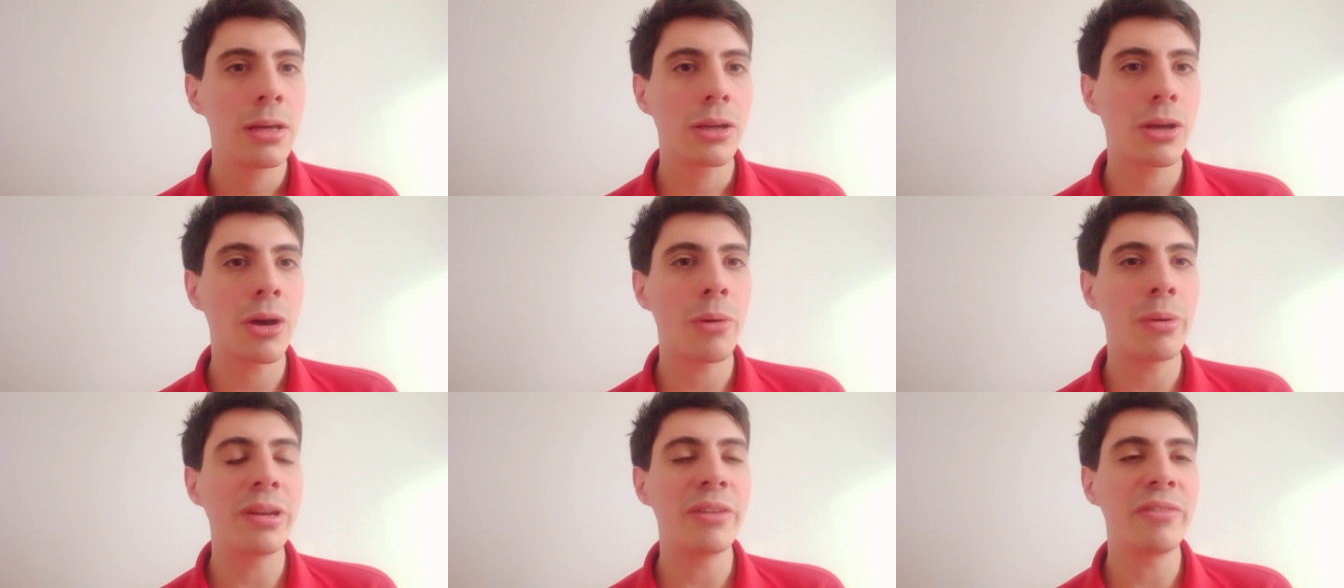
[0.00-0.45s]

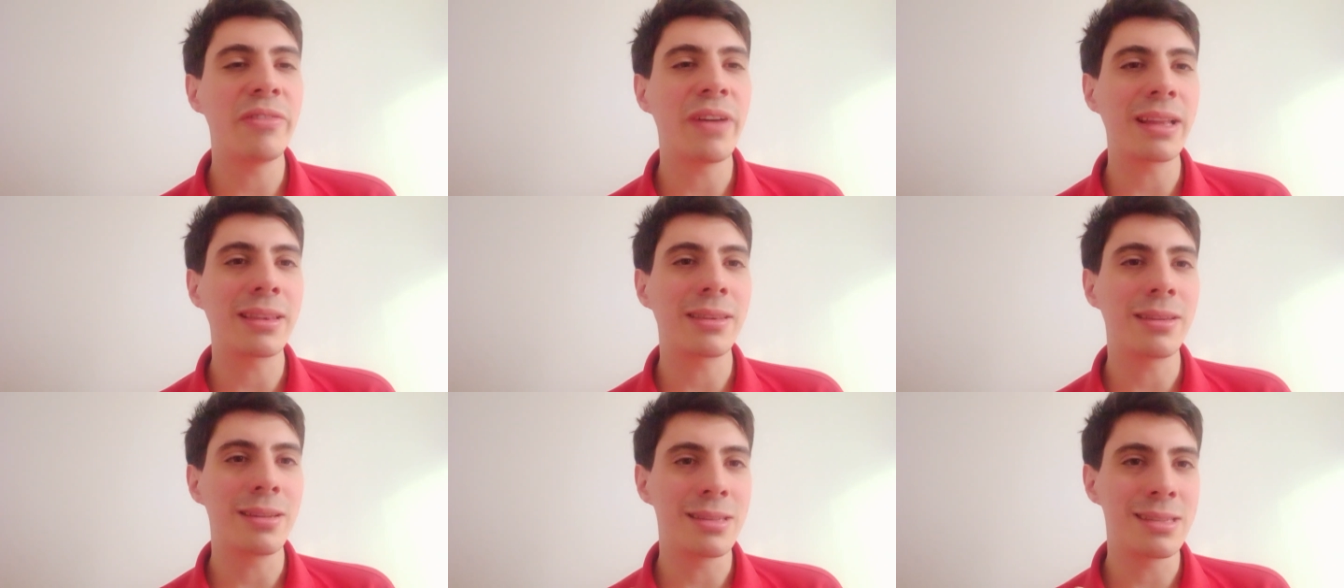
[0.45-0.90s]
go in
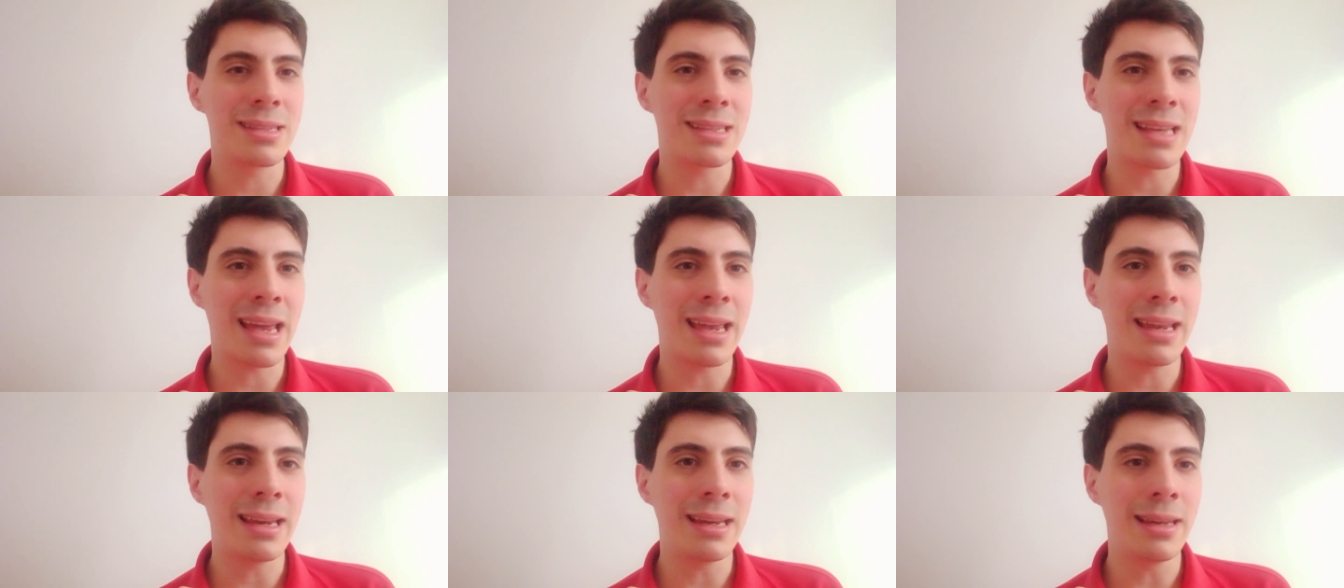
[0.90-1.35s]
effect that
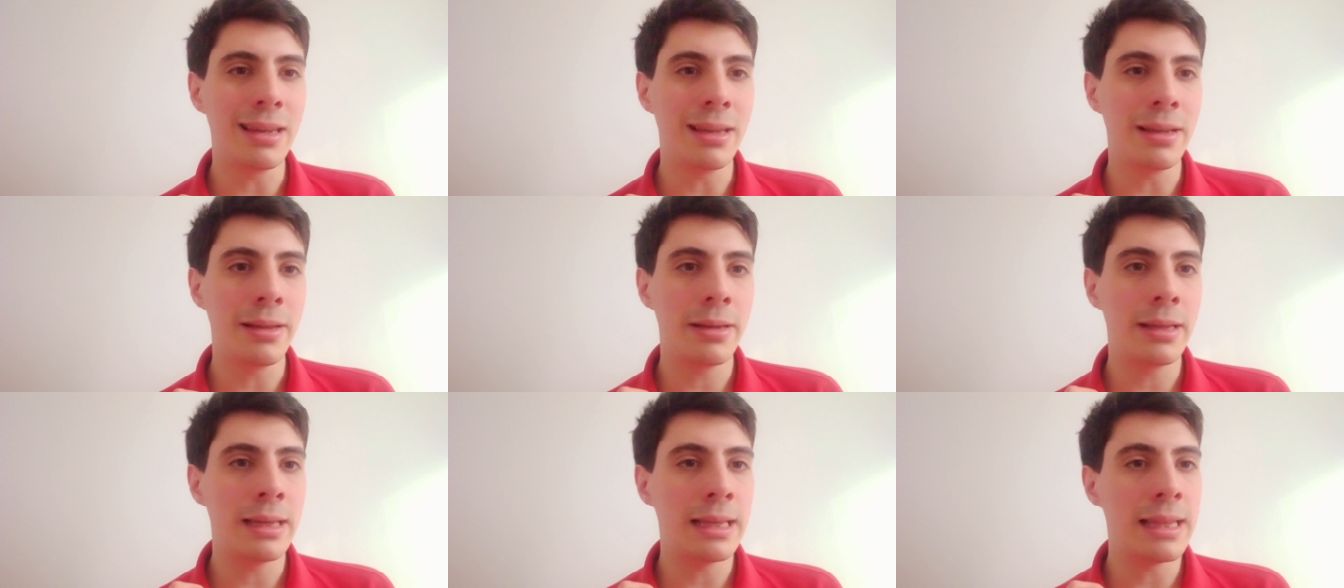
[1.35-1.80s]

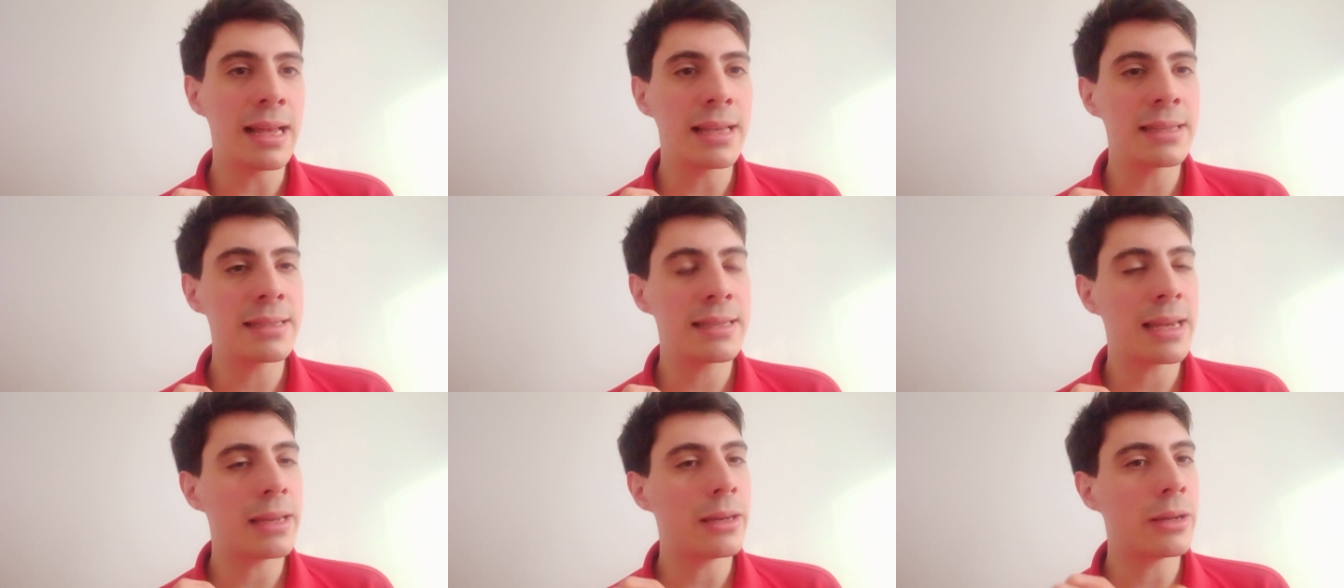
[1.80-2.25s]
saying he
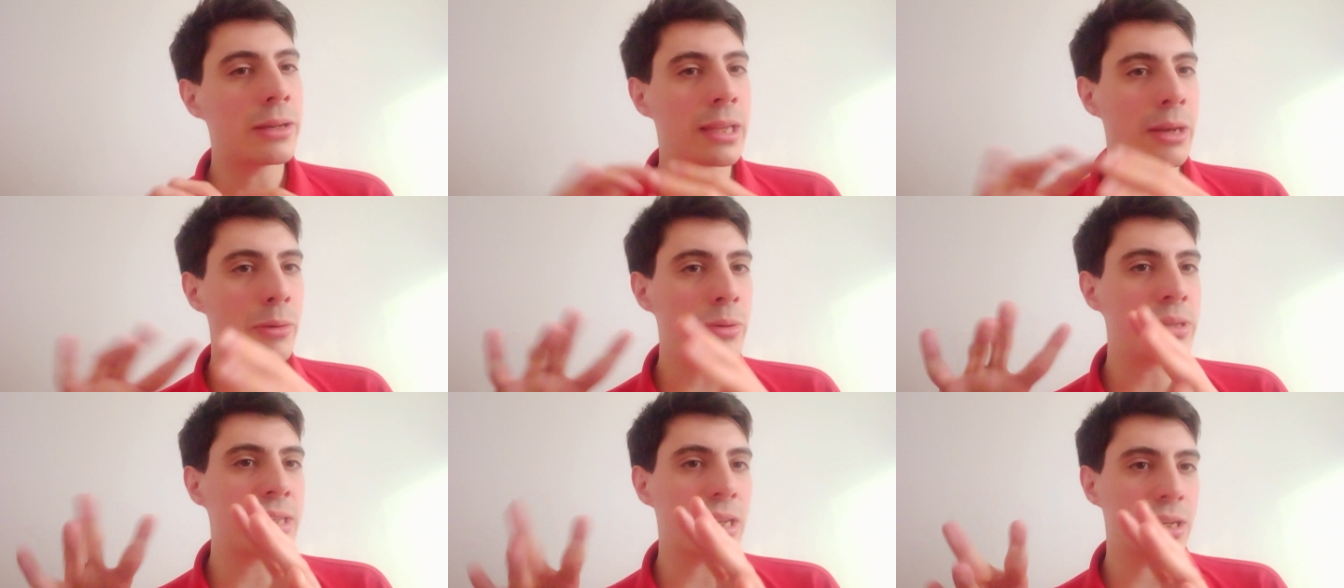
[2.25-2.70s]
does say that
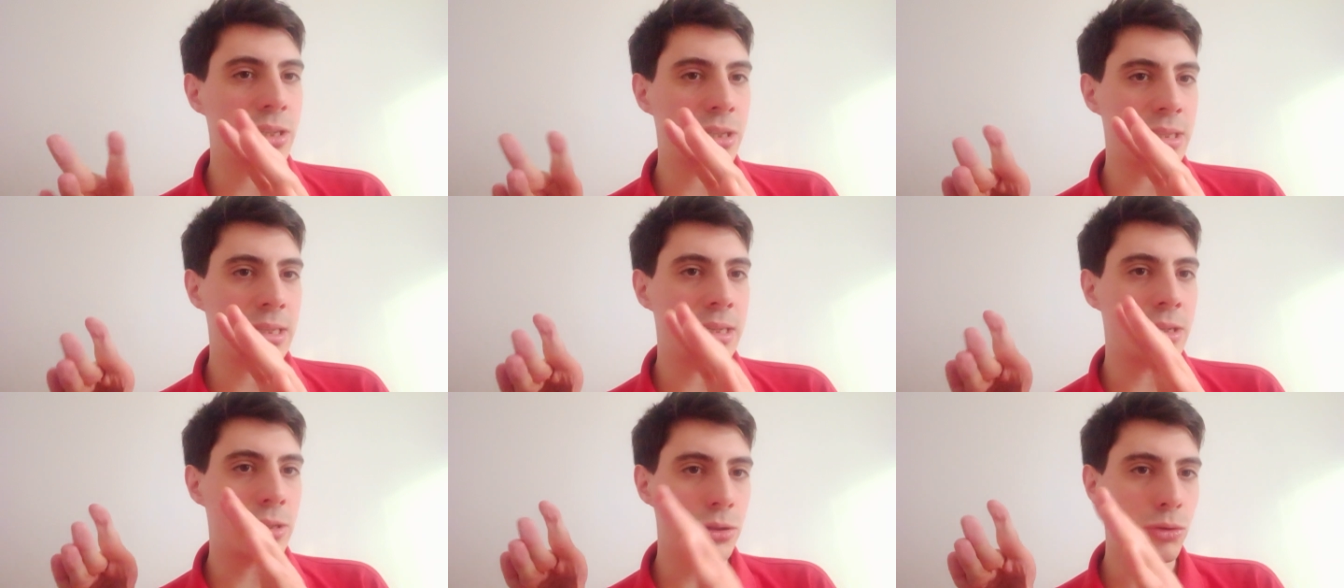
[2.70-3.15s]
there is such a
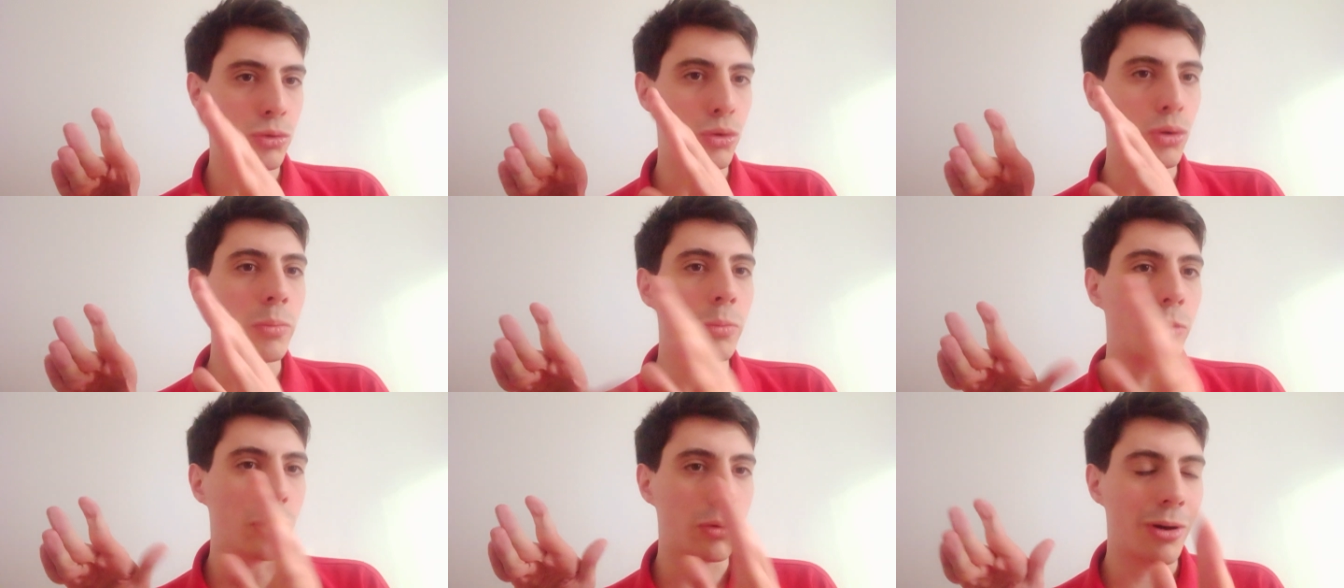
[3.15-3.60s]
sin as
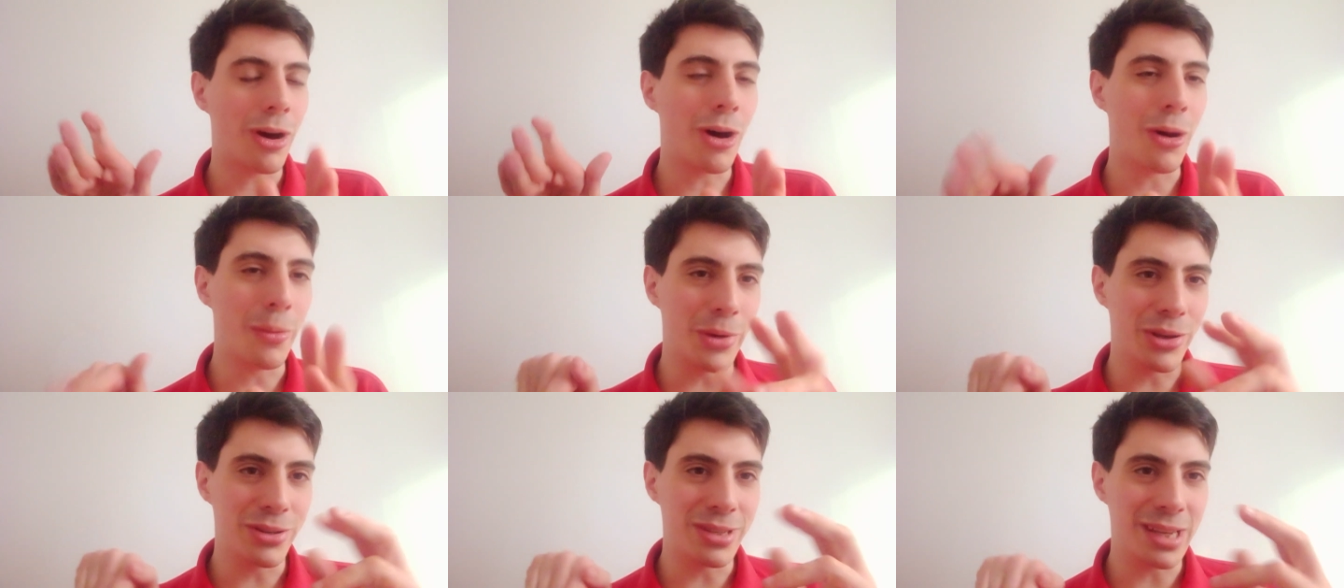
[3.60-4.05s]
normal
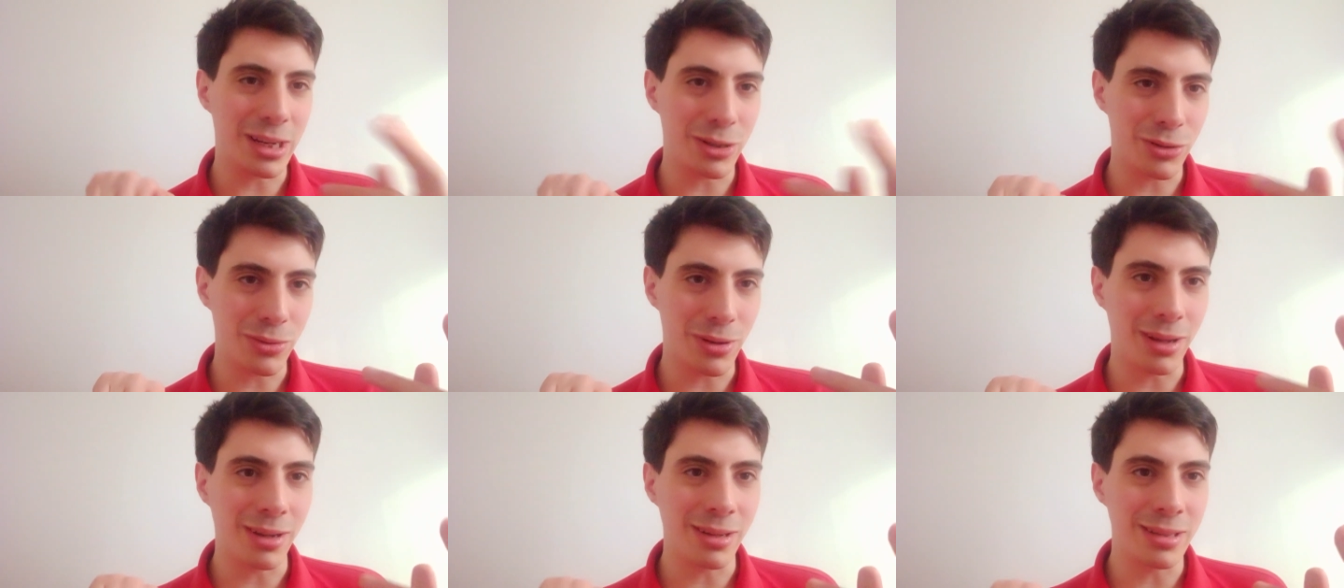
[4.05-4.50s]

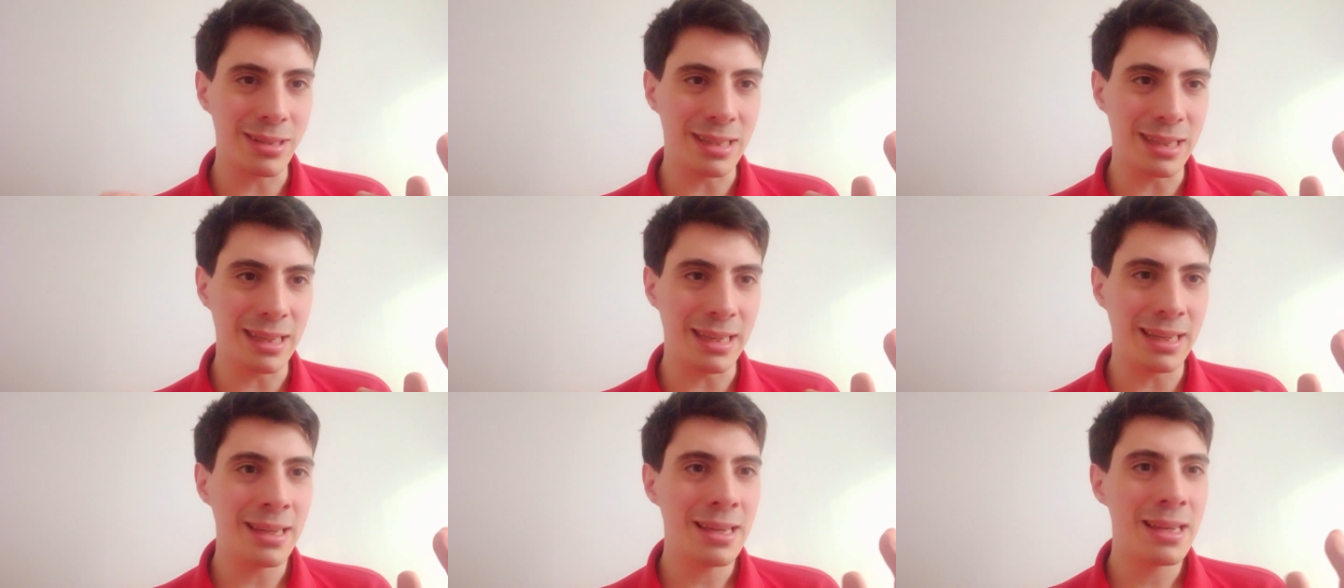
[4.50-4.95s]

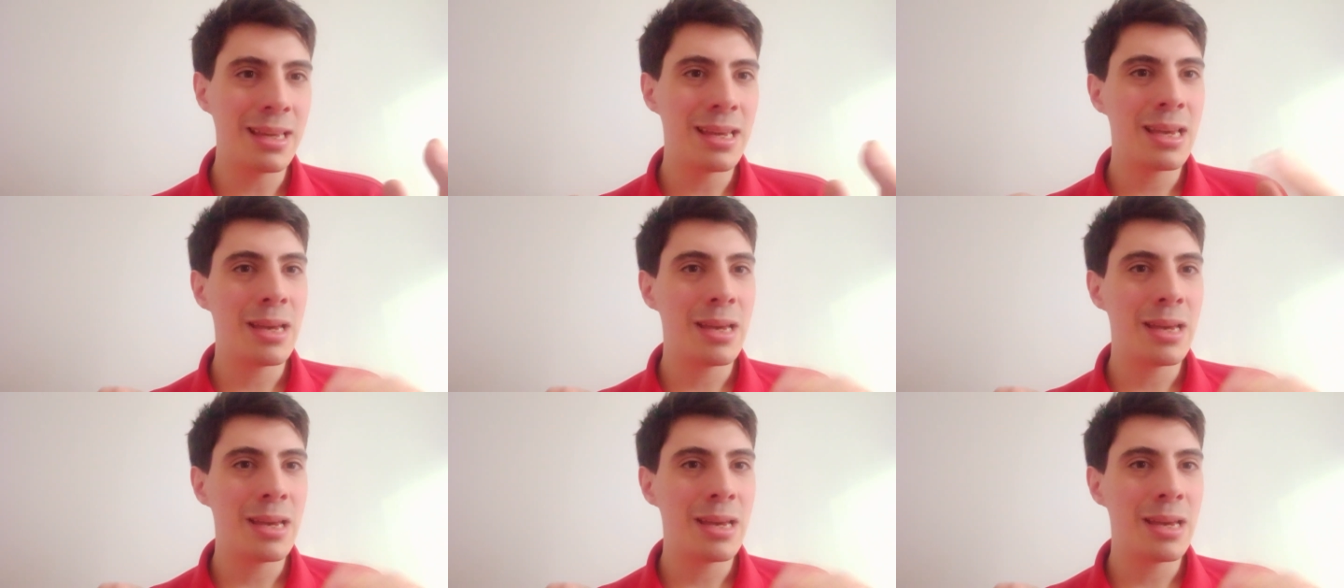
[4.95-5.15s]
homosexuality,